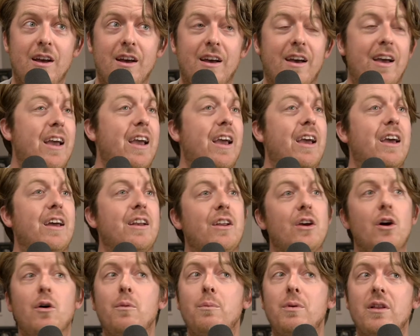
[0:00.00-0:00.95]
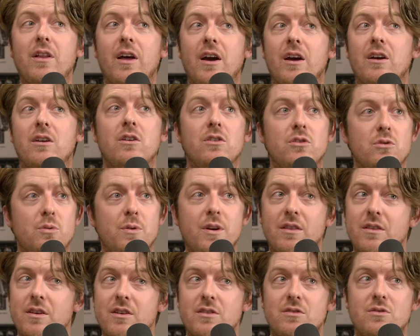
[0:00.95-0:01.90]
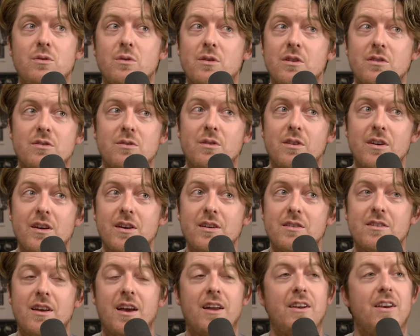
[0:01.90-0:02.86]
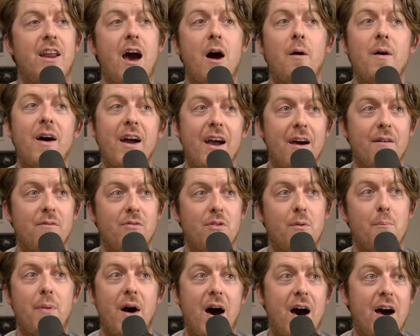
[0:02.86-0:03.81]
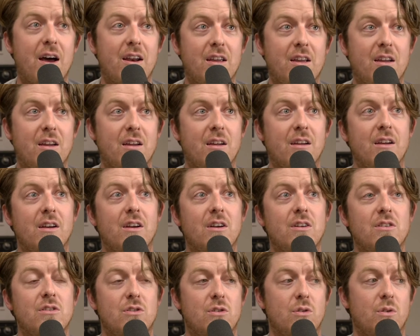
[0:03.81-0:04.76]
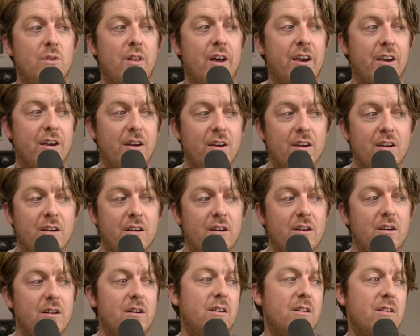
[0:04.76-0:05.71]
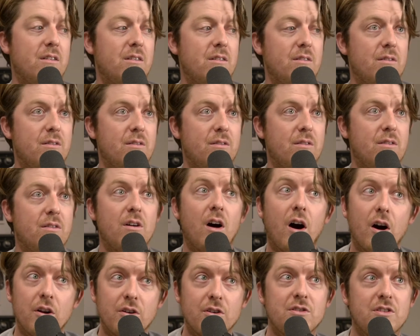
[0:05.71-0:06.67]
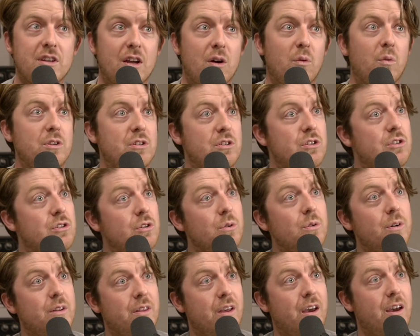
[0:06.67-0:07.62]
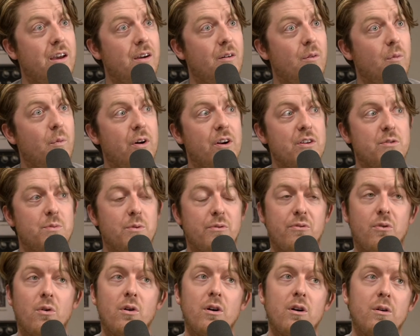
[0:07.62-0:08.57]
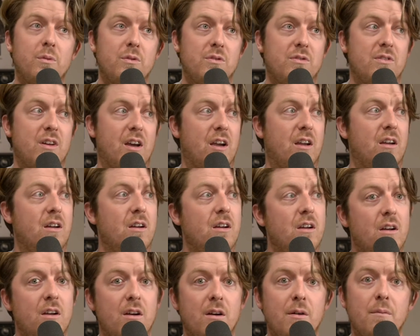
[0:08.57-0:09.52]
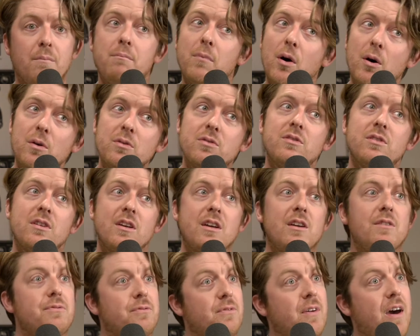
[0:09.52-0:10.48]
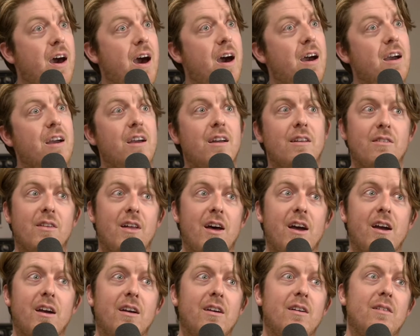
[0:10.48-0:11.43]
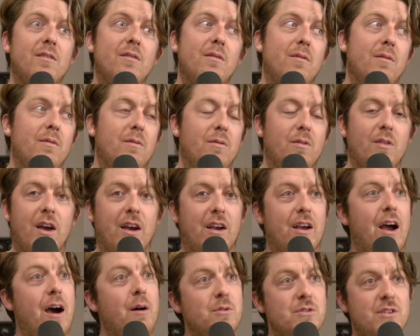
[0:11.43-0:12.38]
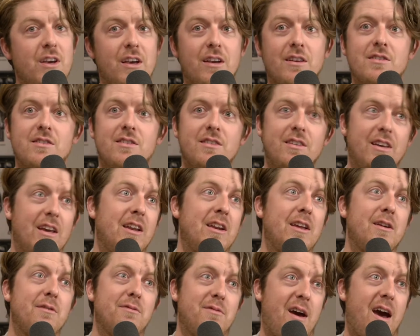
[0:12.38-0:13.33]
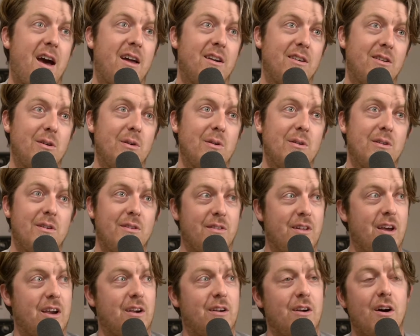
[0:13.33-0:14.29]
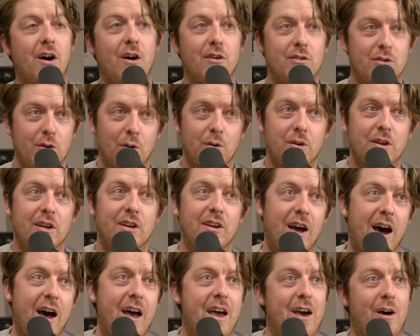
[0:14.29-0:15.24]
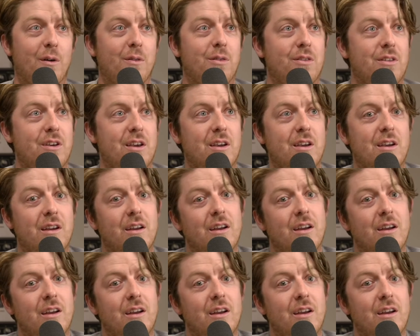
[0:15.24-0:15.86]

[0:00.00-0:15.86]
and he'll be like, tweak this, do this. And now I have the body to like understand what to do with it. Whereas before it was like mostly fat and like I was like skinny fat dude, like totally not healthy,